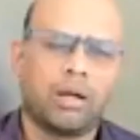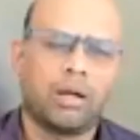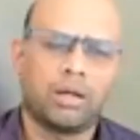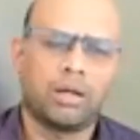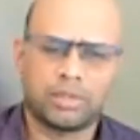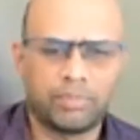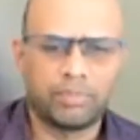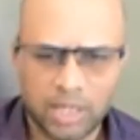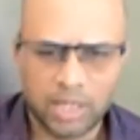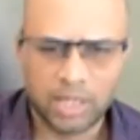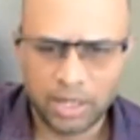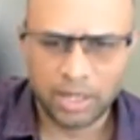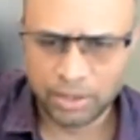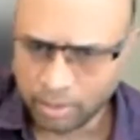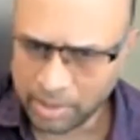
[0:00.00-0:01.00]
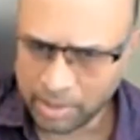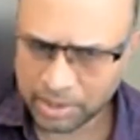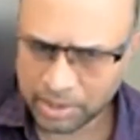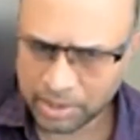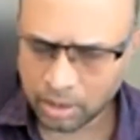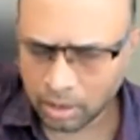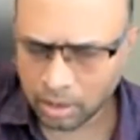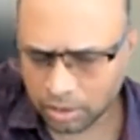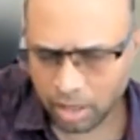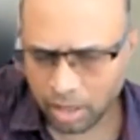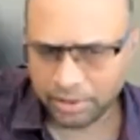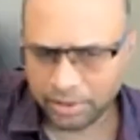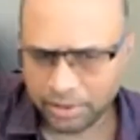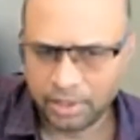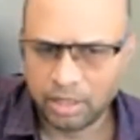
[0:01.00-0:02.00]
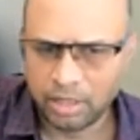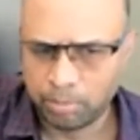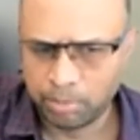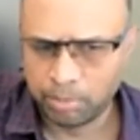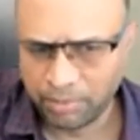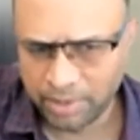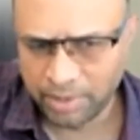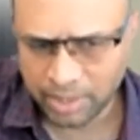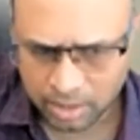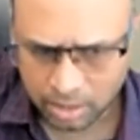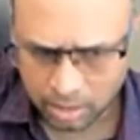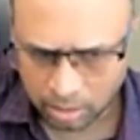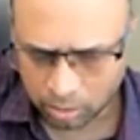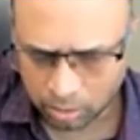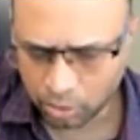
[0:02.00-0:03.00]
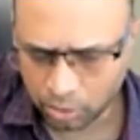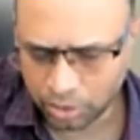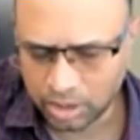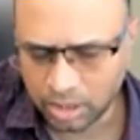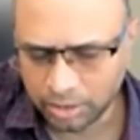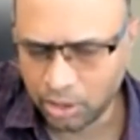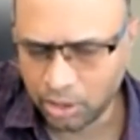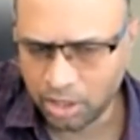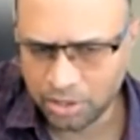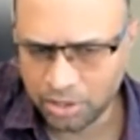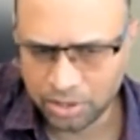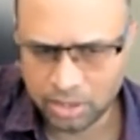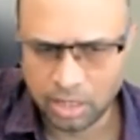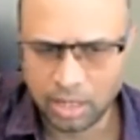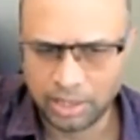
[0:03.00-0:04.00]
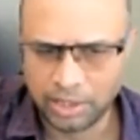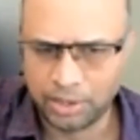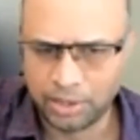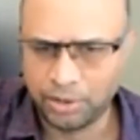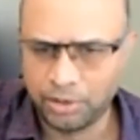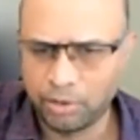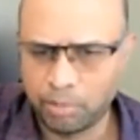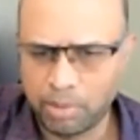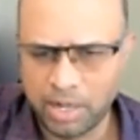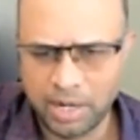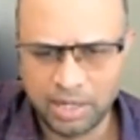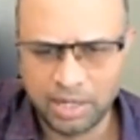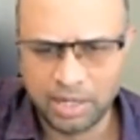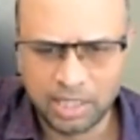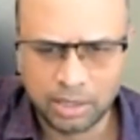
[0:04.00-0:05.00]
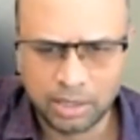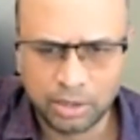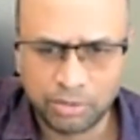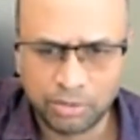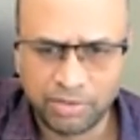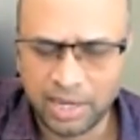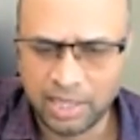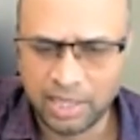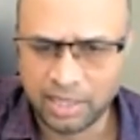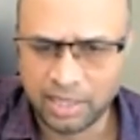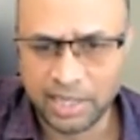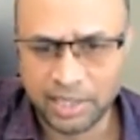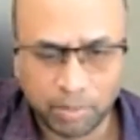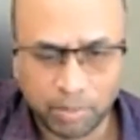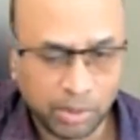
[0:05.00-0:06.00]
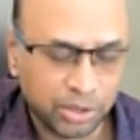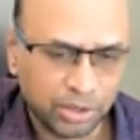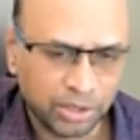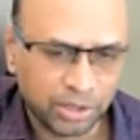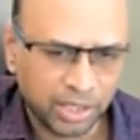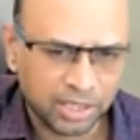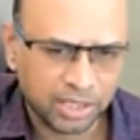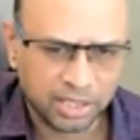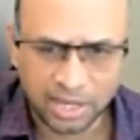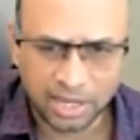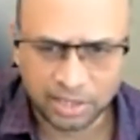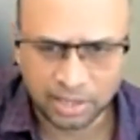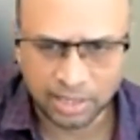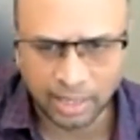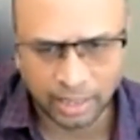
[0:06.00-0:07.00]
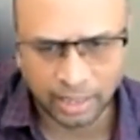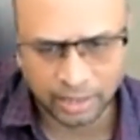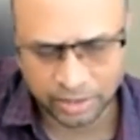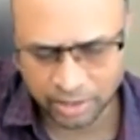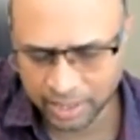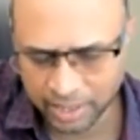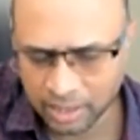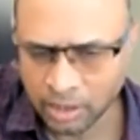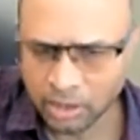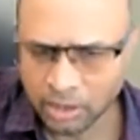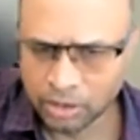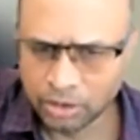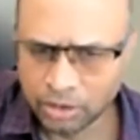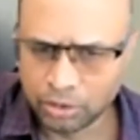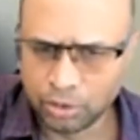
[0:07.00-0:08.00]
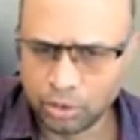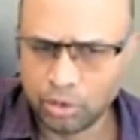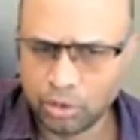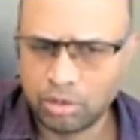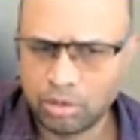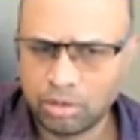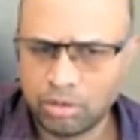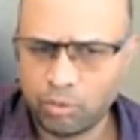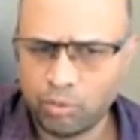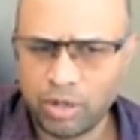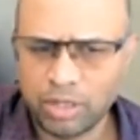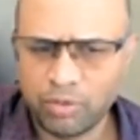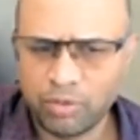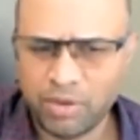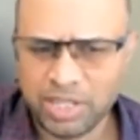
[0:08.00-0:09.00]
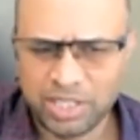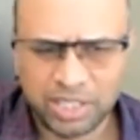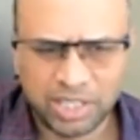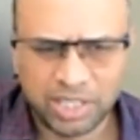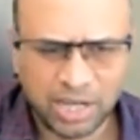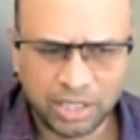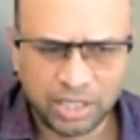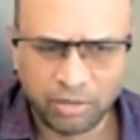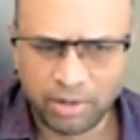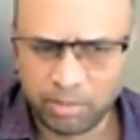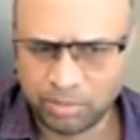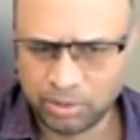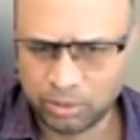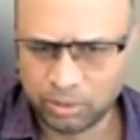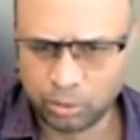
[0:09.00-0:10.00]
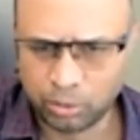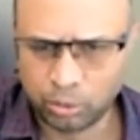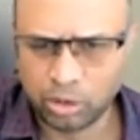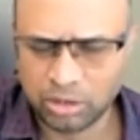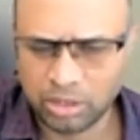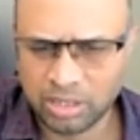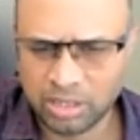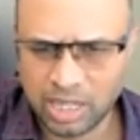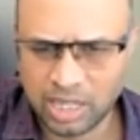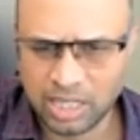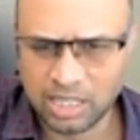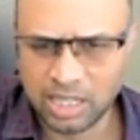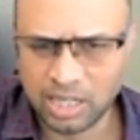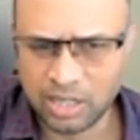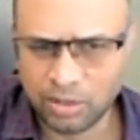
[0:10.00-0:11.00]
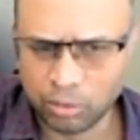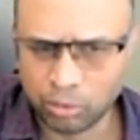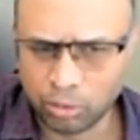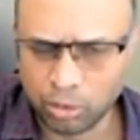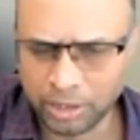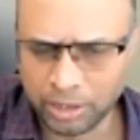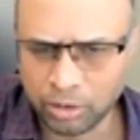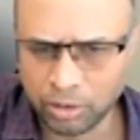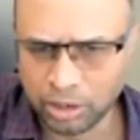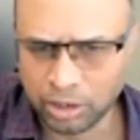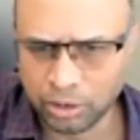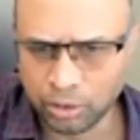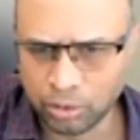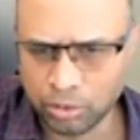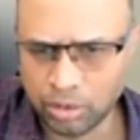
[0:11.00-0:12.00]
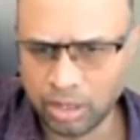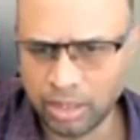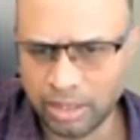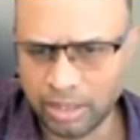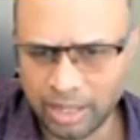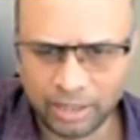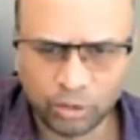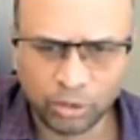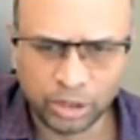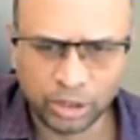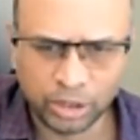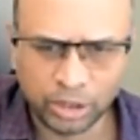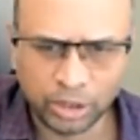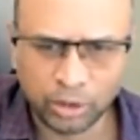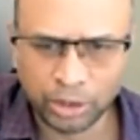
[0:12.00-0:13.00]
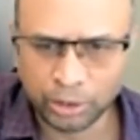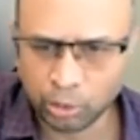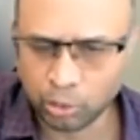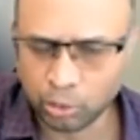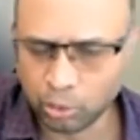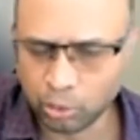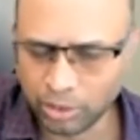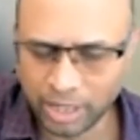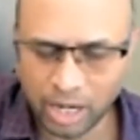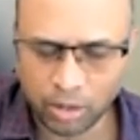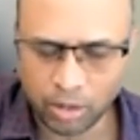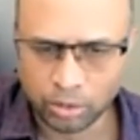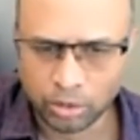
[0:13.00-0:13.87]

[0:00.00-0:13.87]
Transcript: Awesome. Thank you very much. So and in the previous question, you answered like your priority is finding right opportunities, right deals, right? So what was changed from 2016 to 2022 and like 2022 to now?